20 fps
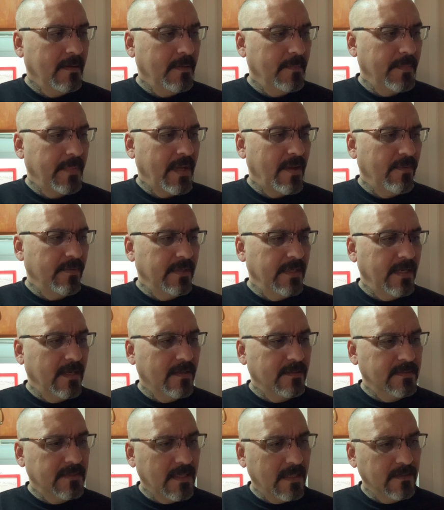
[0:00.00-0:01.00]
Now and then I'll
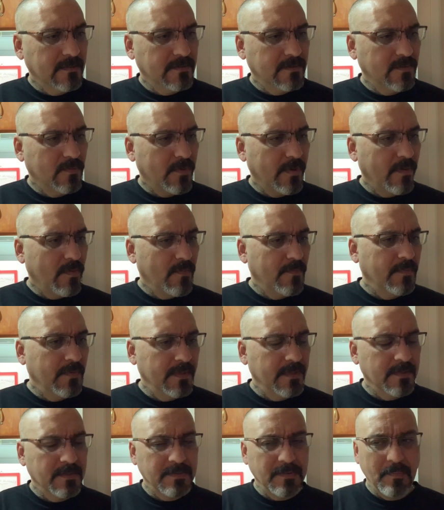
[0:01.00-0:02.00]
tell a story. Hopefully
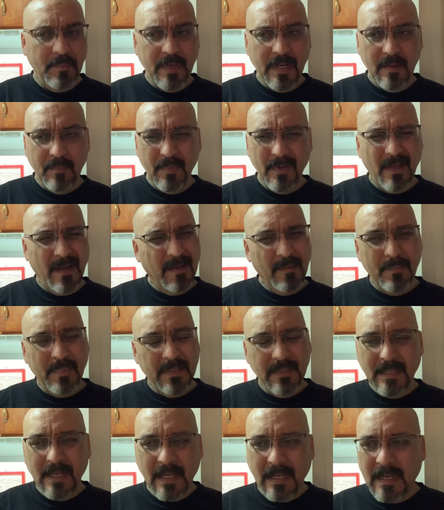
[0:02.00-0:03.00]
there's a meaning behind it. But
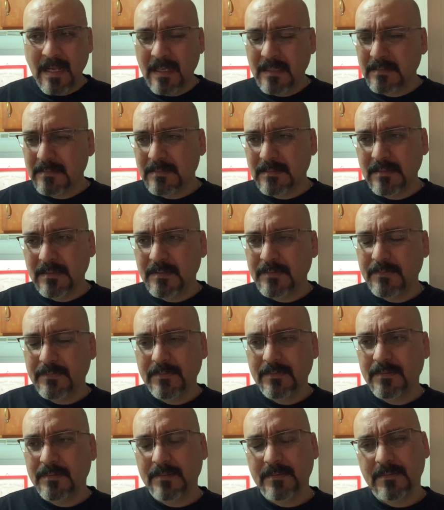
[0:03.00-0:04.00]
that kind of stuff,
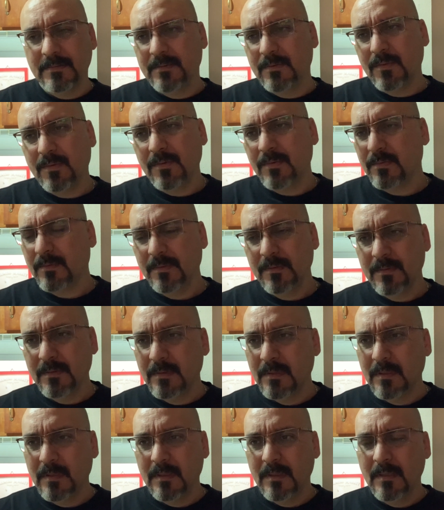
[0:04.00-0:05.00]
there's no...
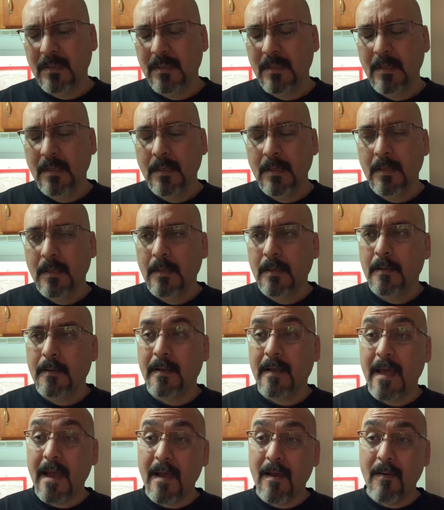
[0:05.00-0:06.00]

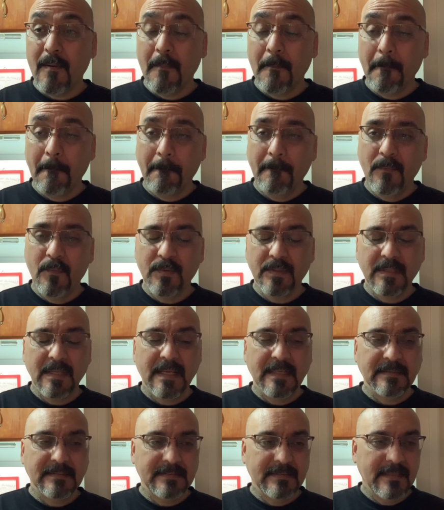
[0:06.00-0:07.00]
Now, with
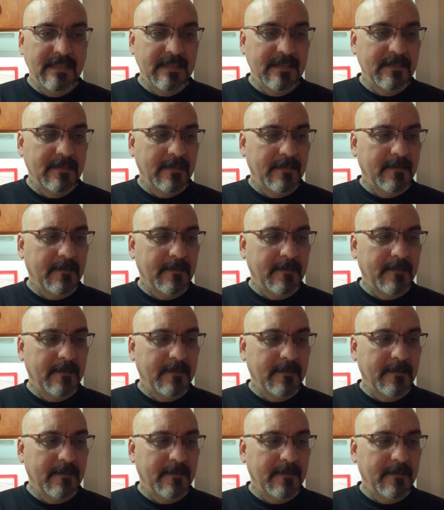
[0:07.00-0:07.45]
that said...